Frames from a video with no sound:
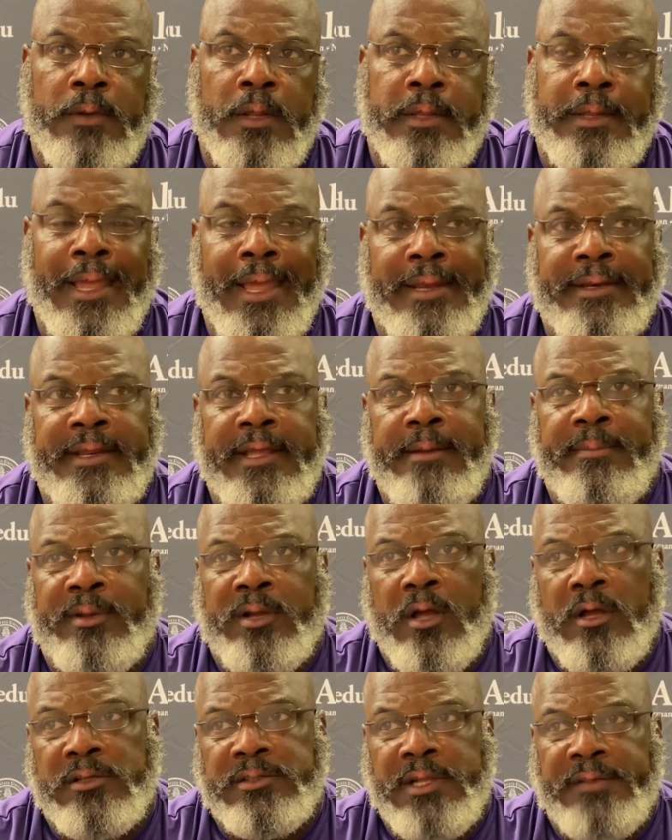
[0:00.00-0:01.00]
Yeah, it did,
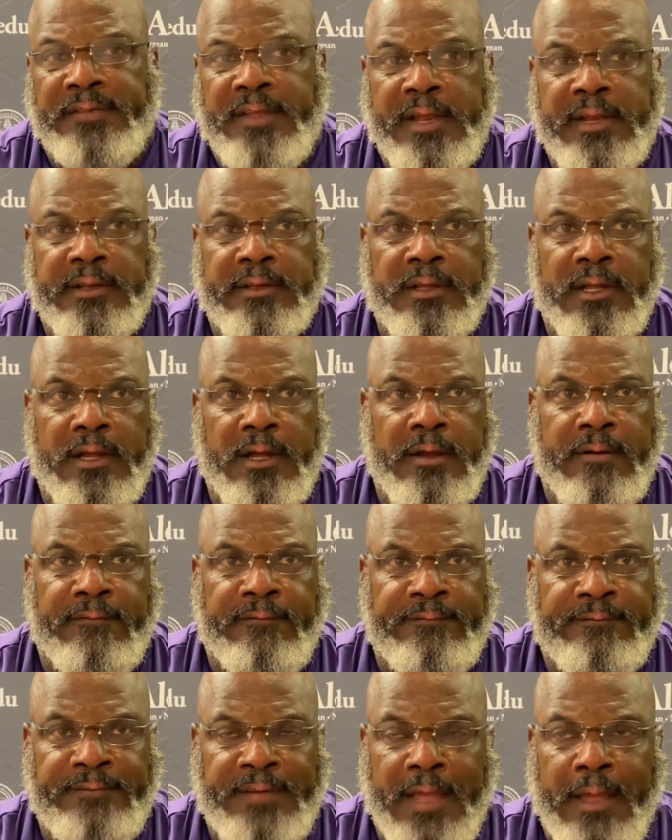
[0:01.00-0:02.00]
because I think
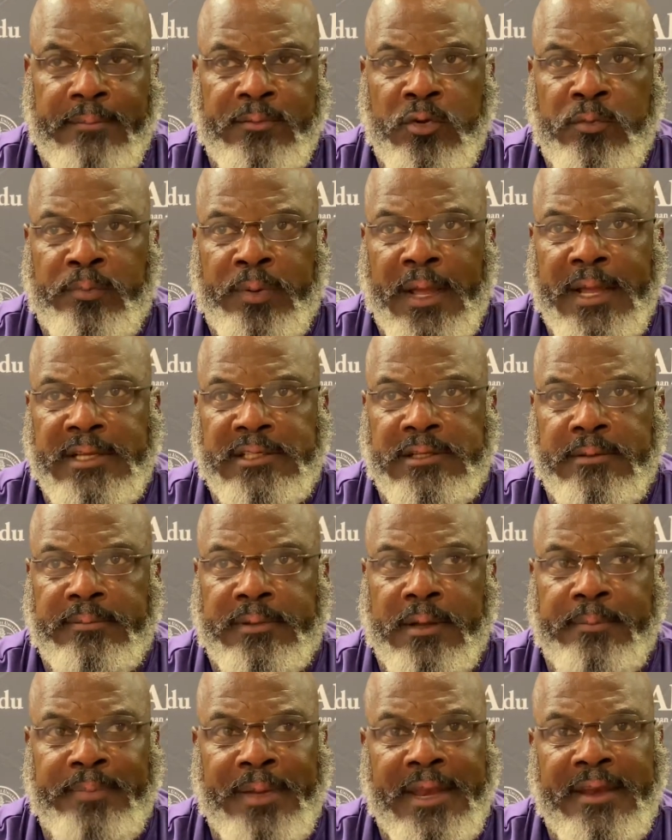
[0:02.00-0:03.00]
FAMU played some
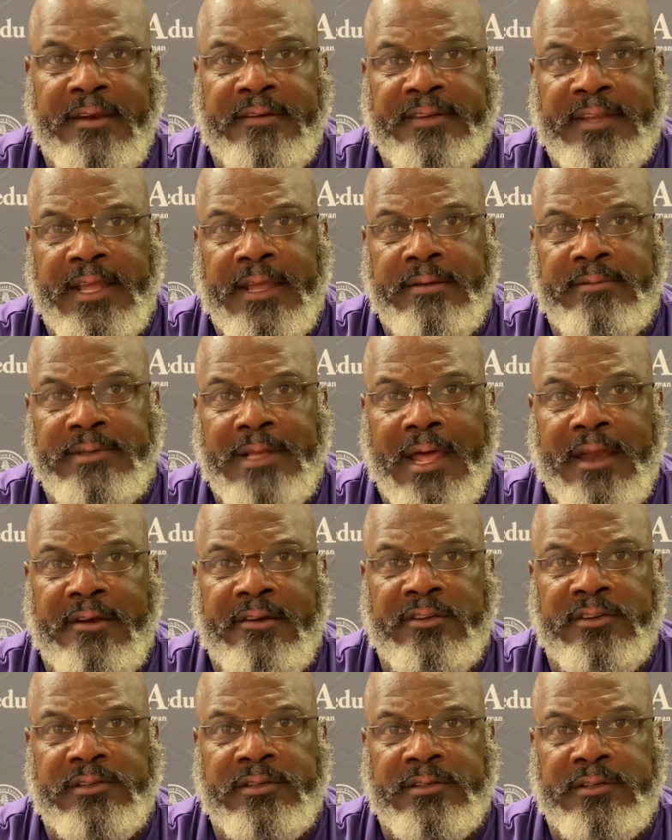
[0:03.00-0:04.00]
competitive teams out
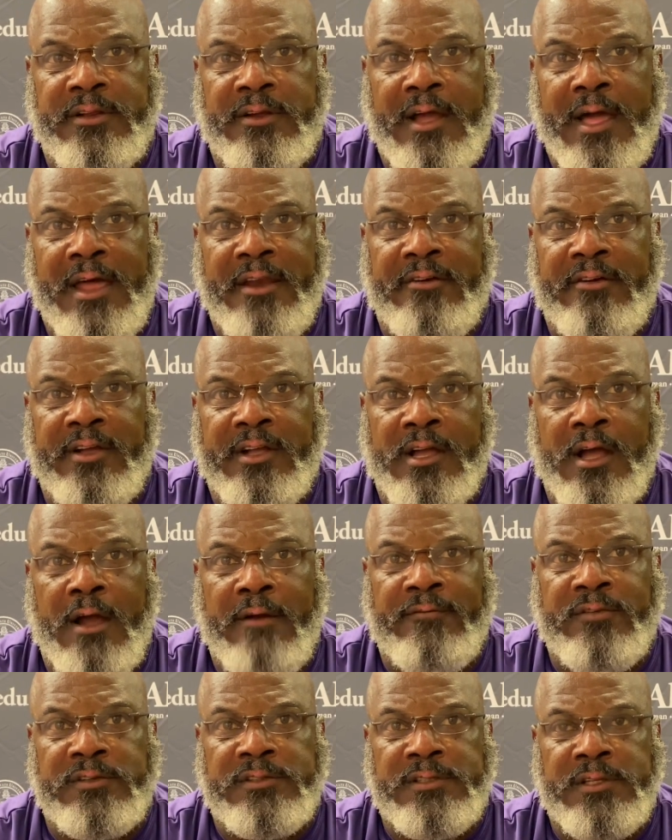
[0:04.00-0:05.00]
of the
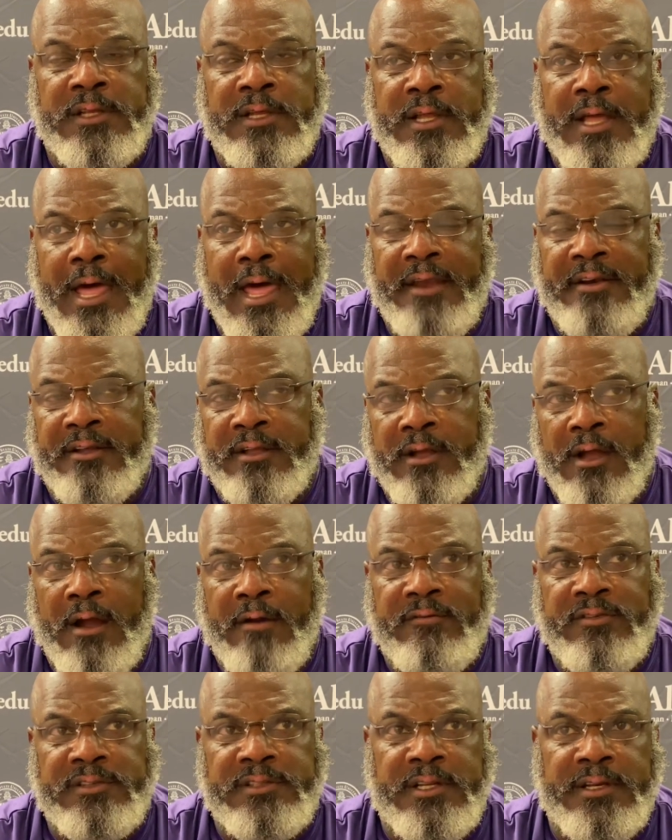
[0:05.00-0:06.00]
conference,
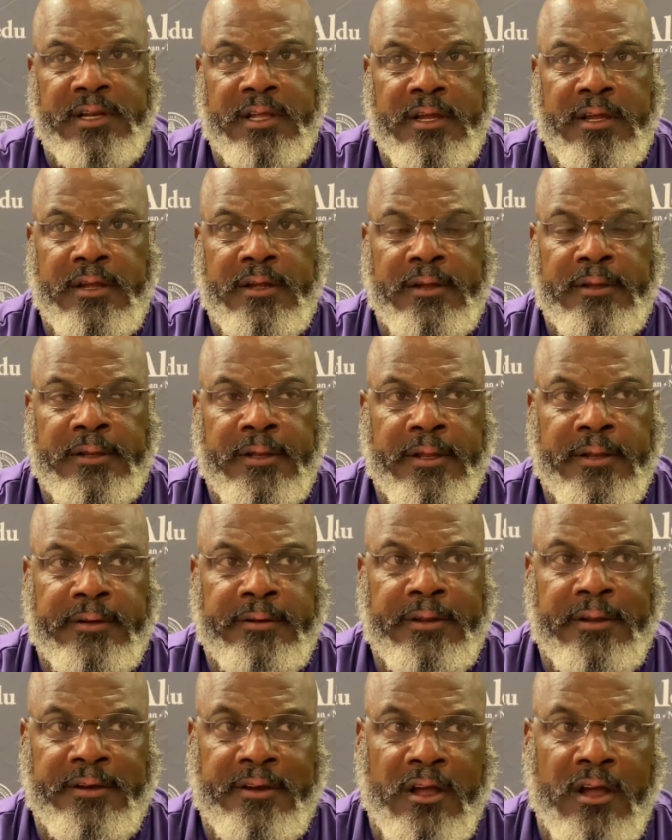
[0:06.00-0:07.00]
and
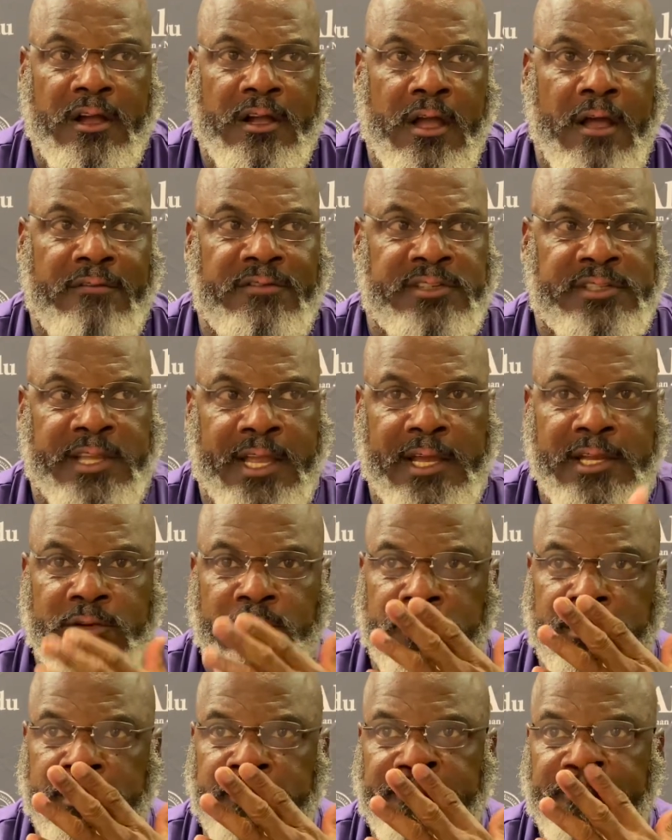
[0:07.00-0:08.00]
the non-conference schedule
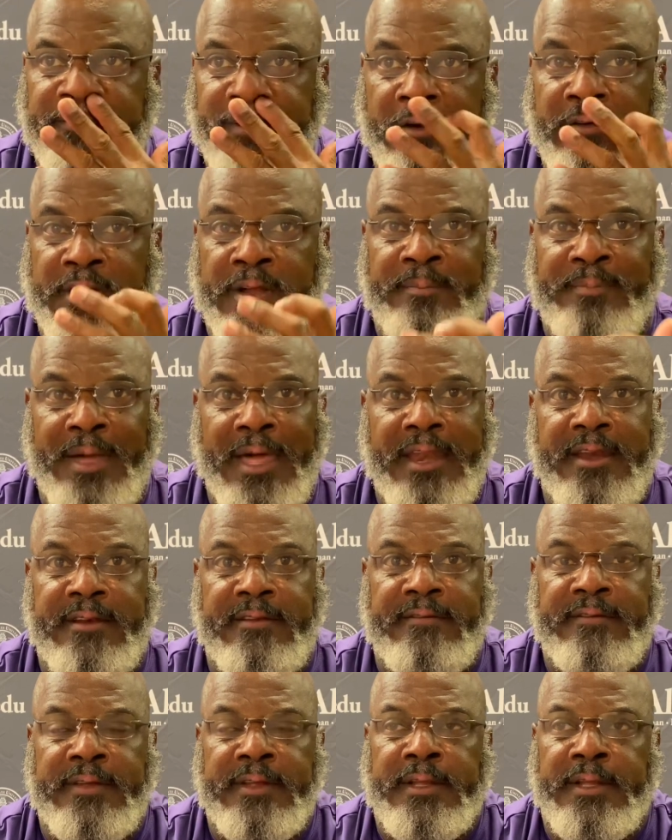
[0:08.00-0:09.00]
was very
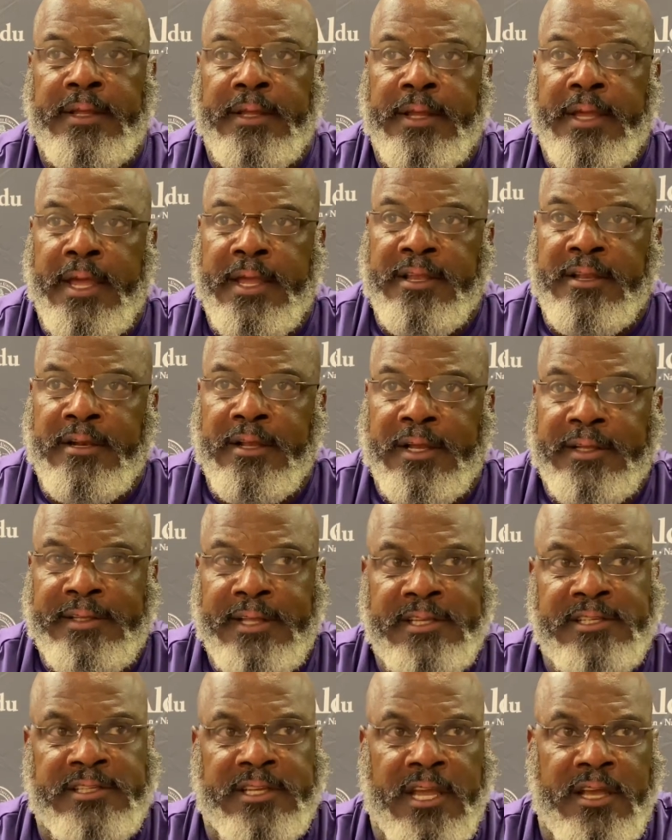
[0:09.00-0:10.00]
competitive. And you look at
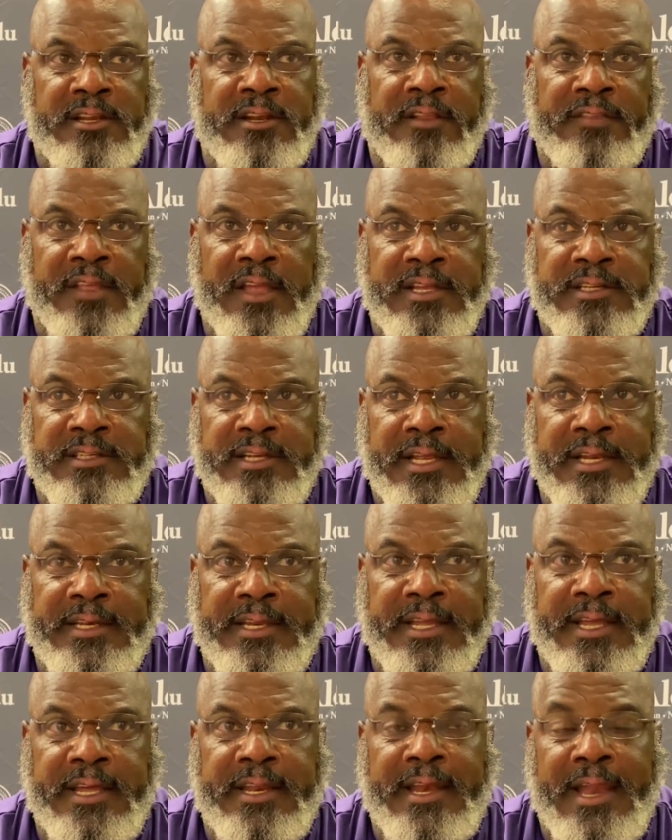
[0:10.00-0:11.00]
their schedule and things they
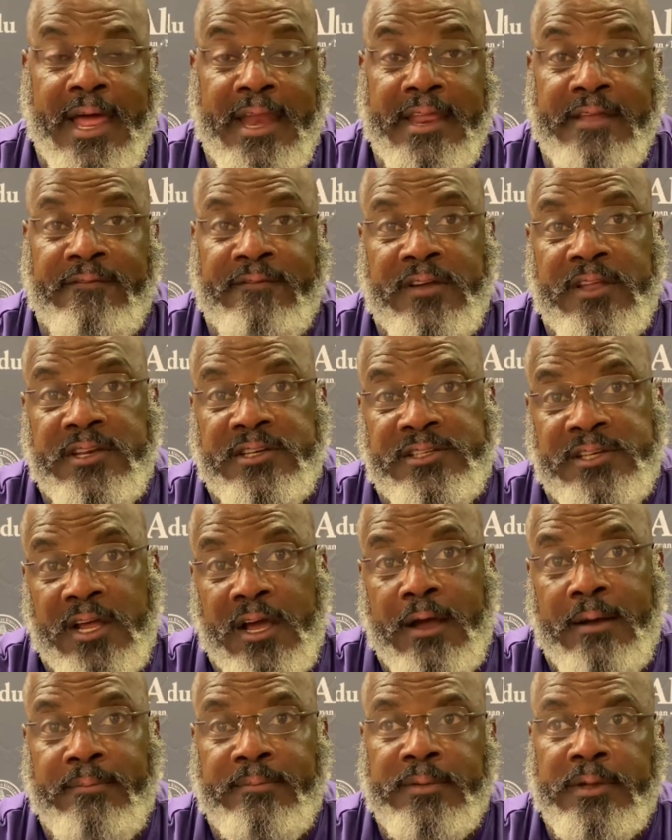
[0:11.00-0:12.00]
did and how they finished
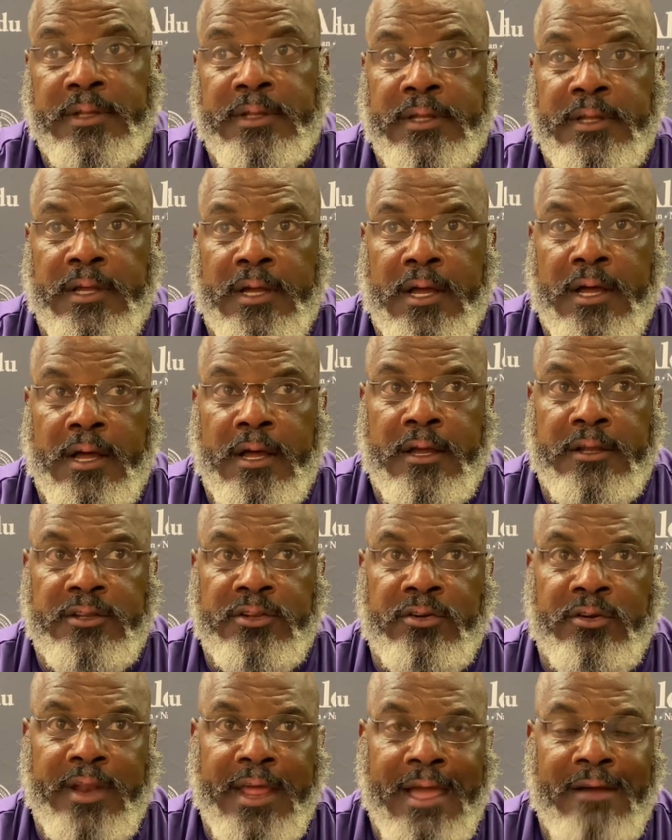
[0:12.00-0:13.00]
up, you
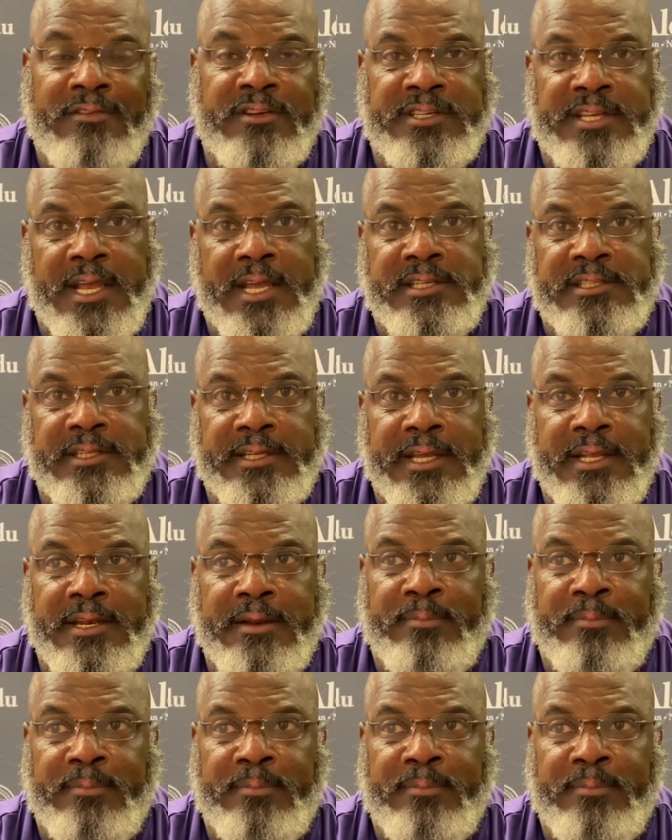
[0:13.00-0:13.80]
know, they have a chance to get in the